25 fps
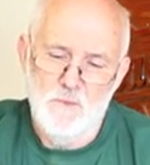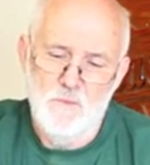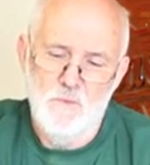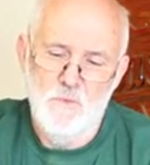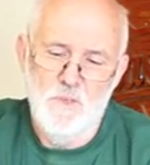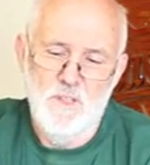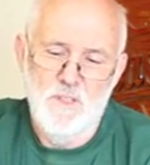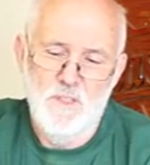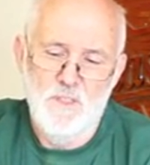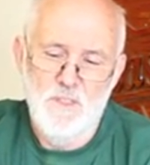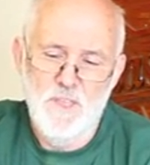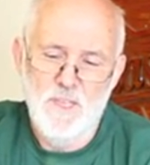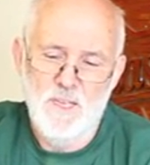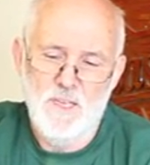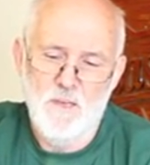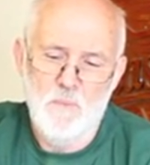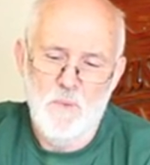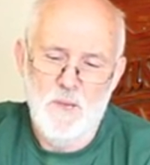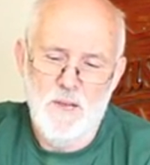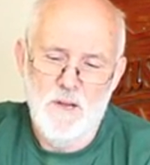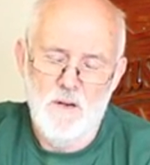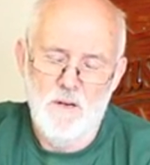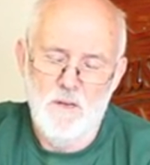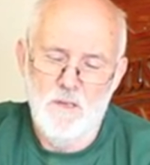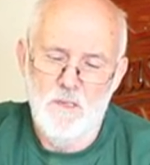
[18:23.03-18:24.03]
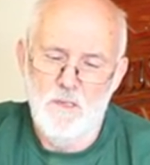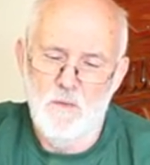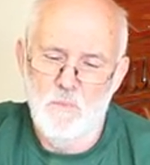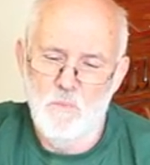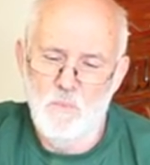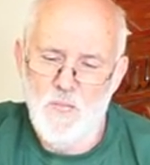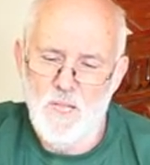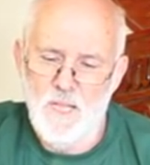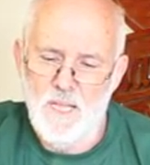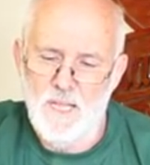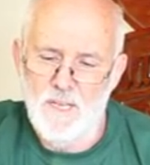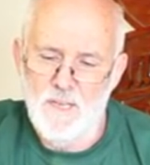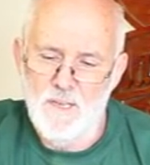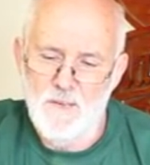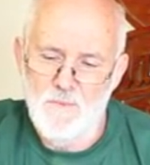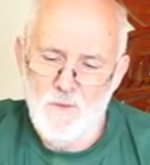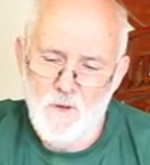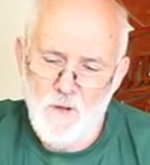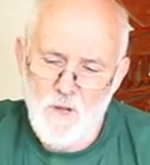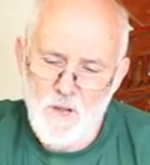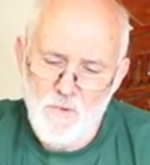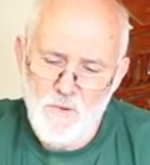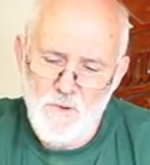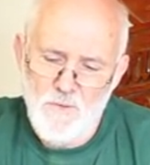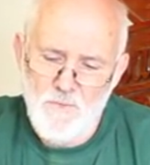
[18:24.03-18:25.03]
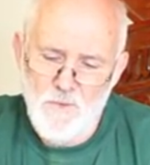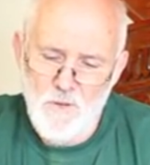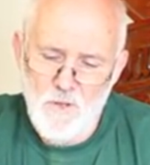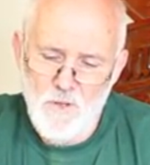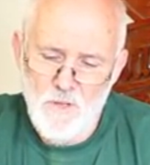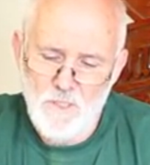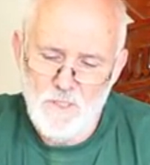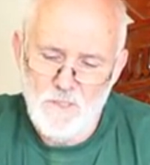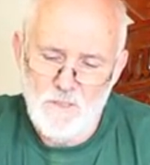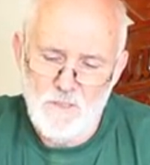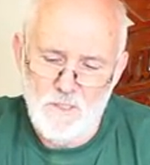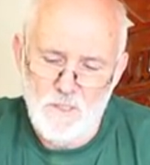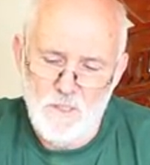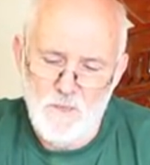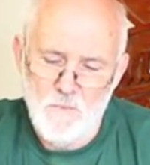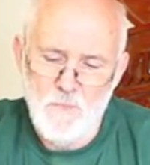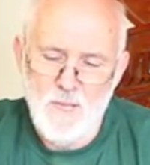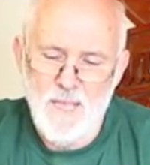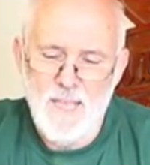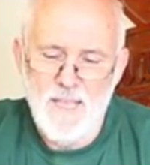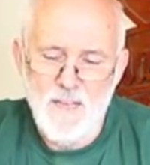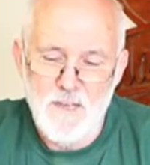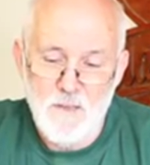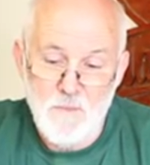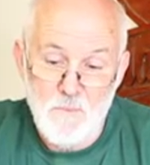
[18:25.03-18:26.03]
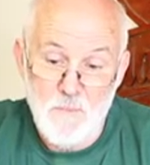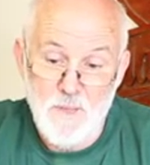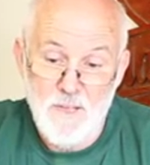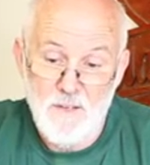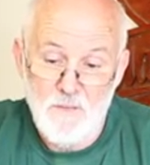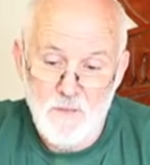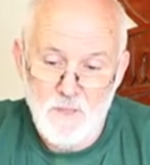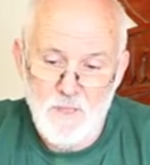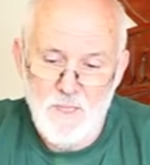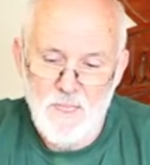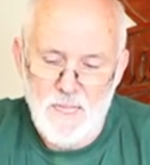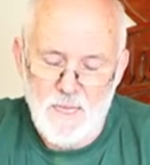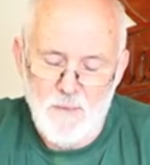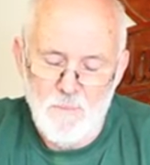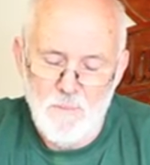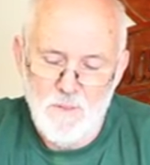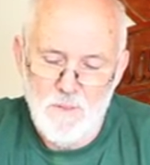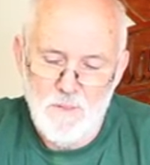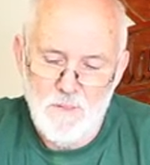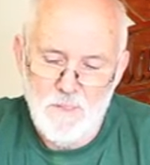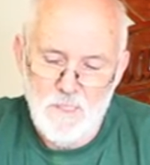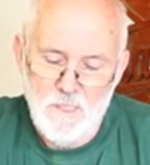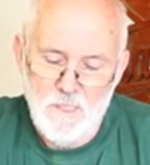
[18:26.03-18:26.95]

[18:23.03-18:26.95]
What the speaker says: with a thick parallel blade, if I reversed it and made it bevel up,